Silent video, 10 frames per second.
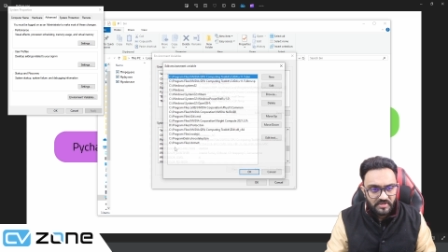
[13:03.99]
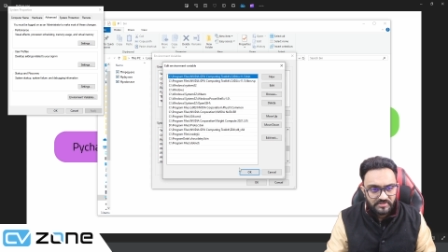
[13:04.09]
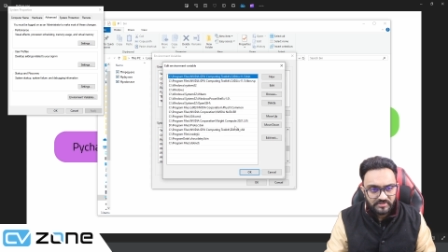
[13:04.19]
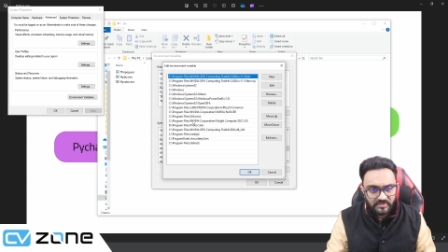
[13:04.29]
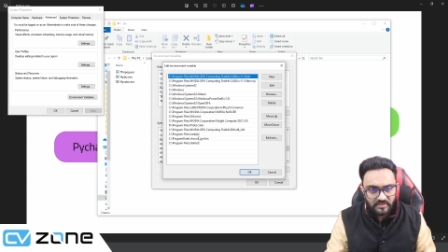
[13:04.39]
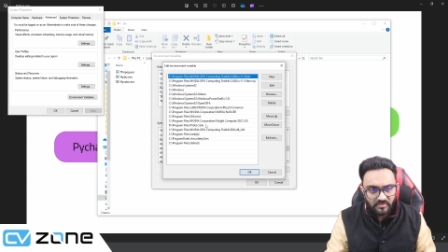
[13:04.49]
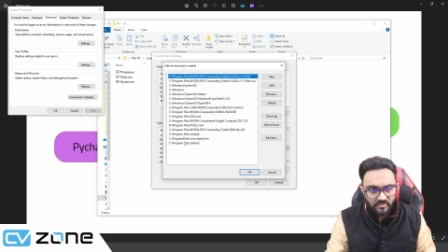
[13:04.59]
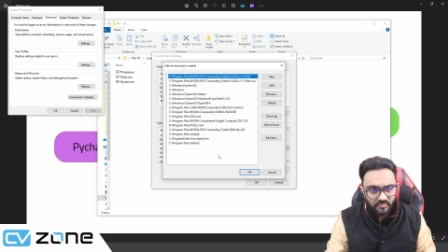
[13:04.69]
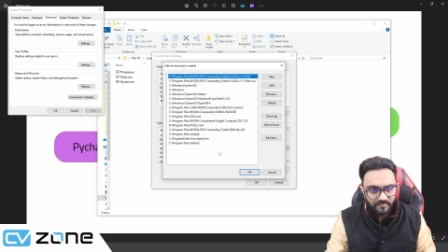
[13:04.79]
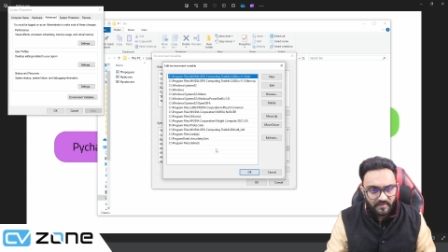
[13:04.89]
So you can go
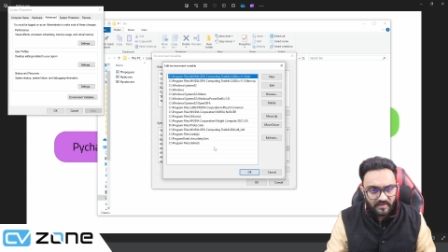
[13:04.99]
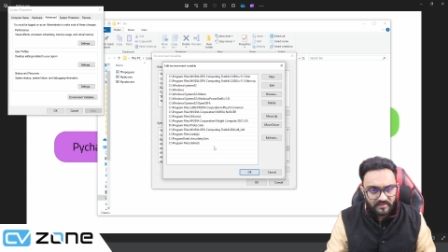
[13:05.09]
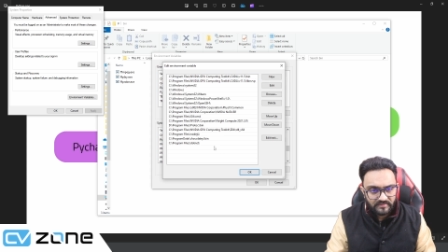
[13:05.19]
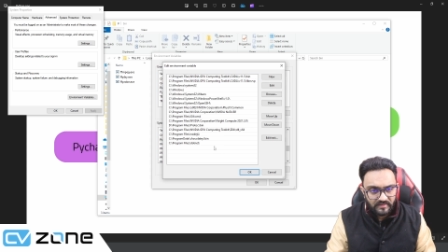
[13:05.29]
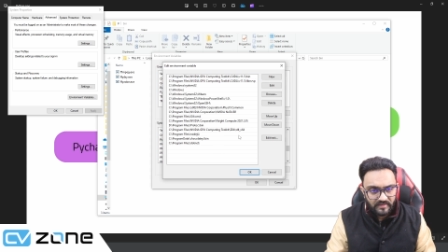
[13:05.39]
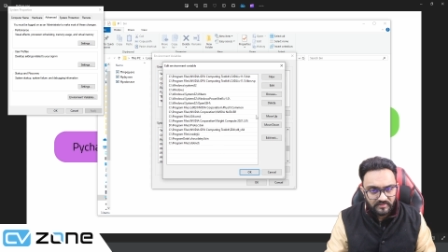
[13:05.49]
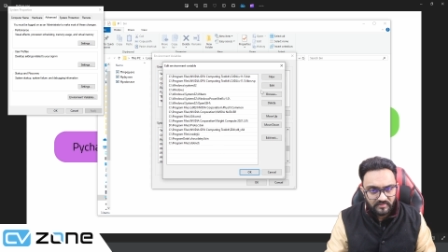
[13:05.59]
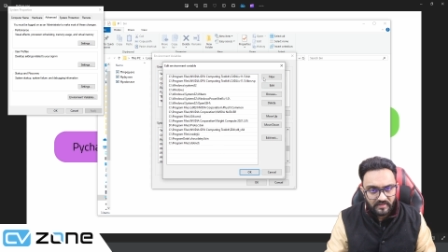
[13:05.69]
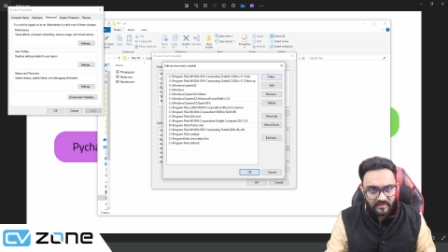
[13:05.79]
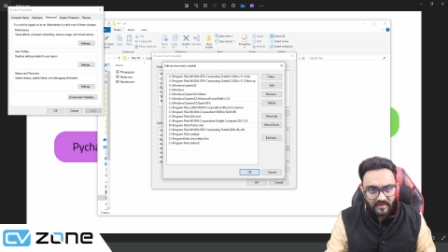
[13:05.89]
to path and you
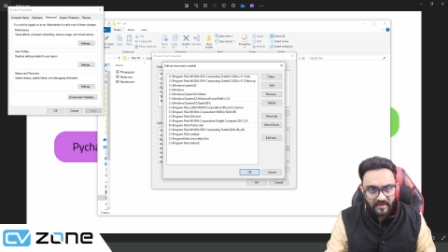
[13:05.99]
can